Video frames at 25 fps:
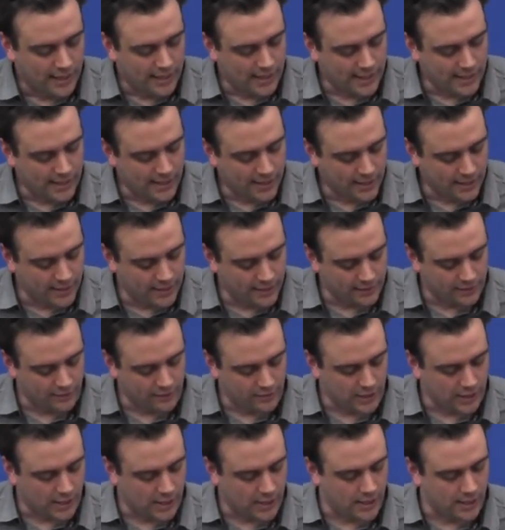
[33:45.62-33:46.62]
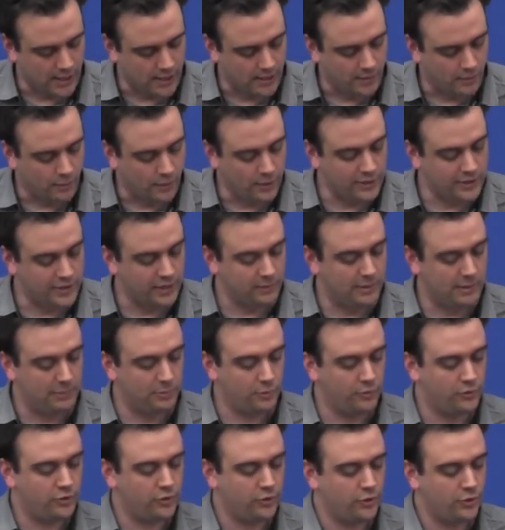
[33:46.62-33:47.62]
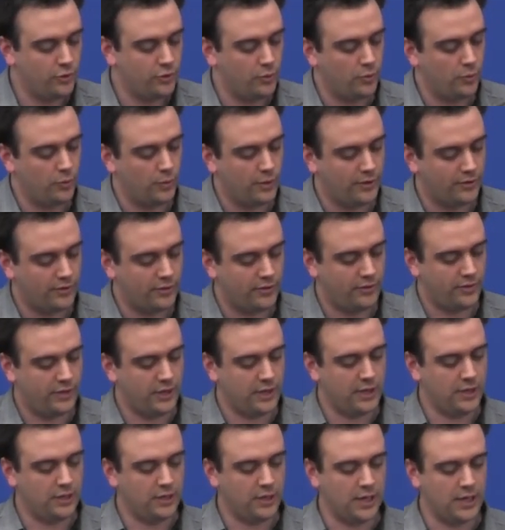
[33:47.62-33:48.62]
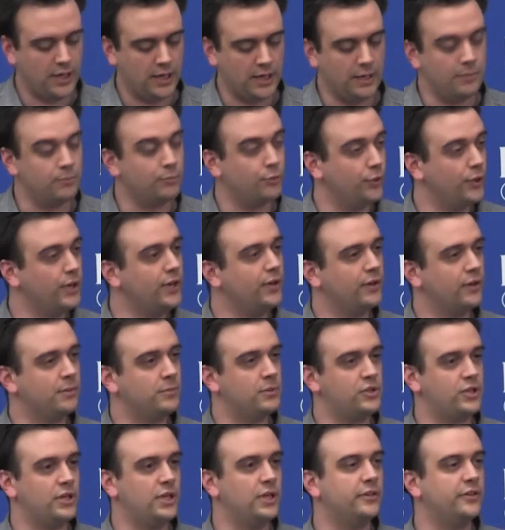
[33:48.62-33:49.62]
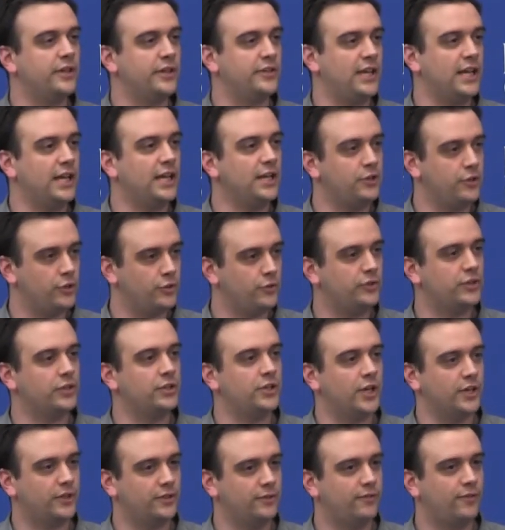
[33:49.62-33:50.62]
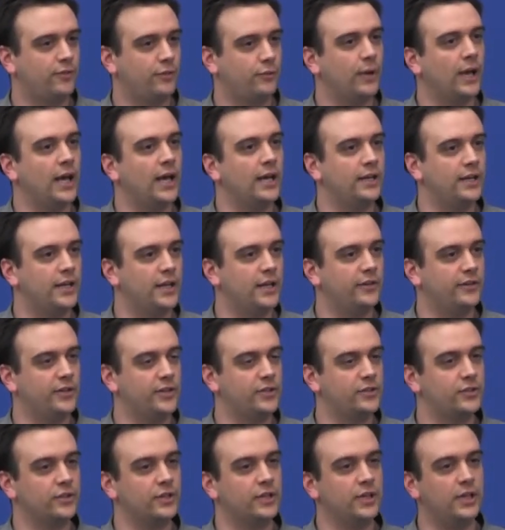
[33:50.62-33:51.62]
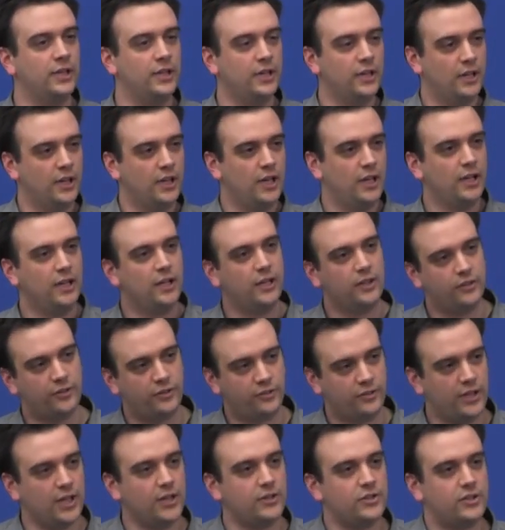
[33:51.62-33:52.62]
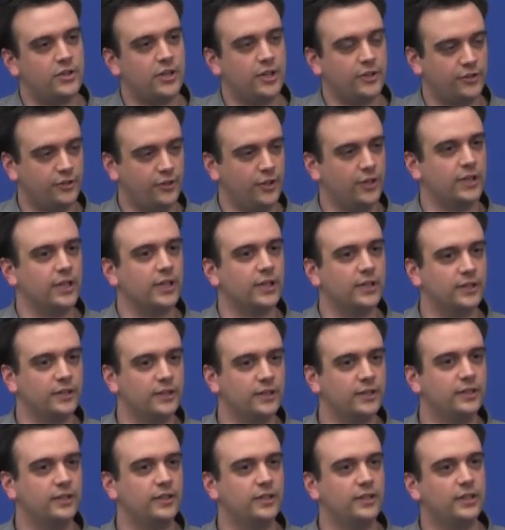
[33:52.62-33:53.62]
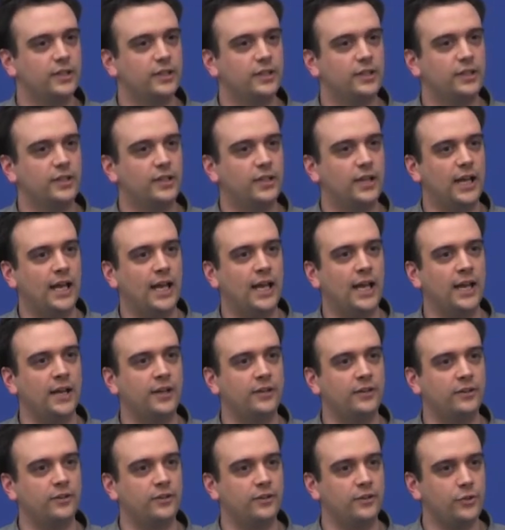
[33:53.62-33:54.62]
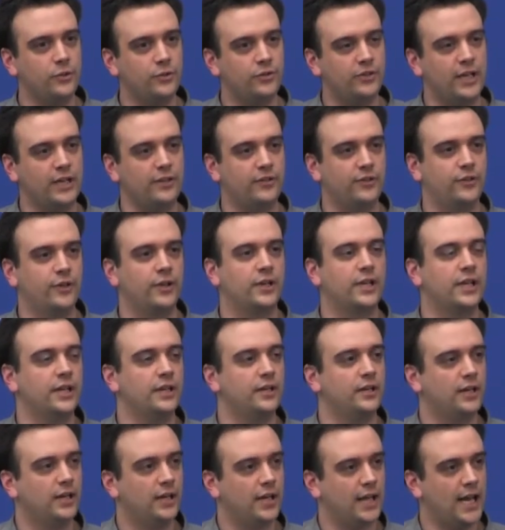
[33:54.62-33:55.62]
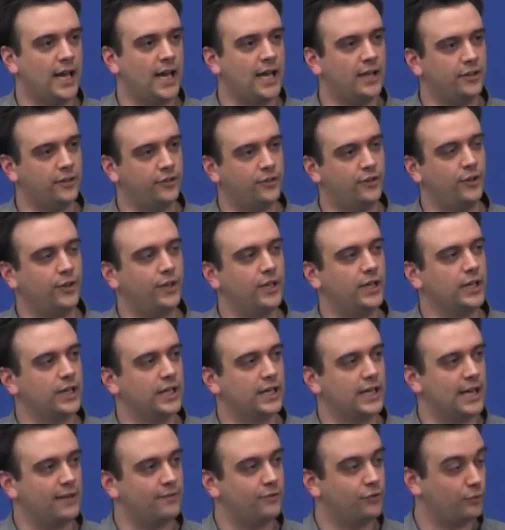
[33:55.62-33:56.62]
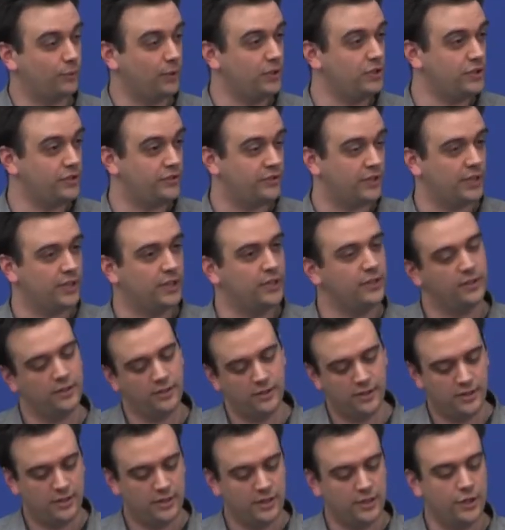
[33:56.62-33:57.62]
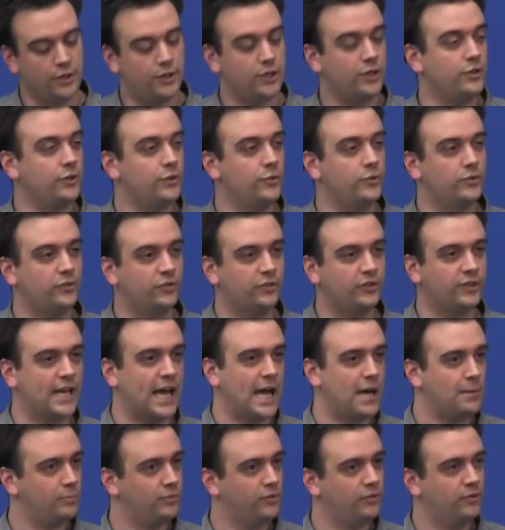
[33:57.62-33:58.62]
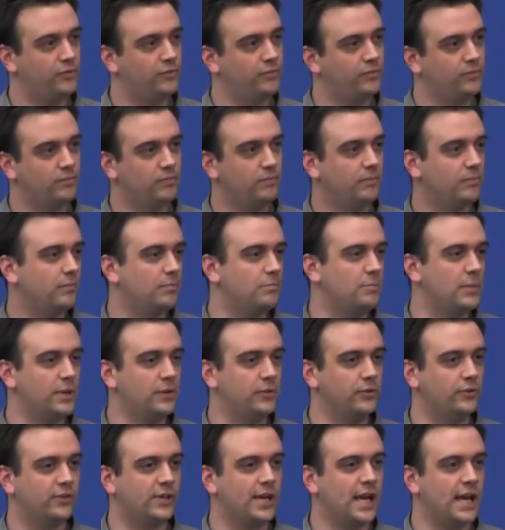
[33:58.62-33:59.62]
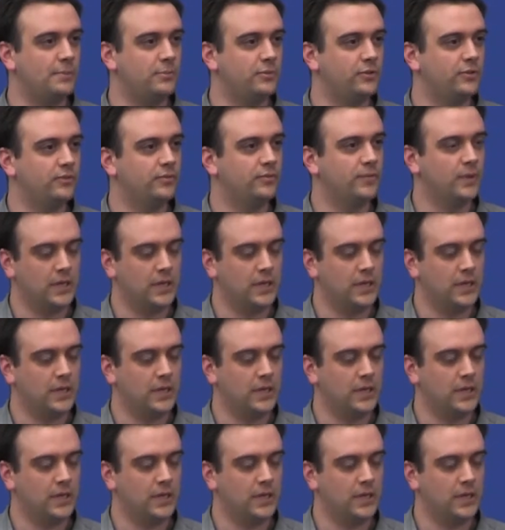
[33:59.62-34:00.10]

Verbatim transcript: And one thing people do with the embroidery machines is that they can use conductive thread and essentially stitch a circuit and use that circuit. And the circuit can have switches in it. You can use snaps, metal snaps.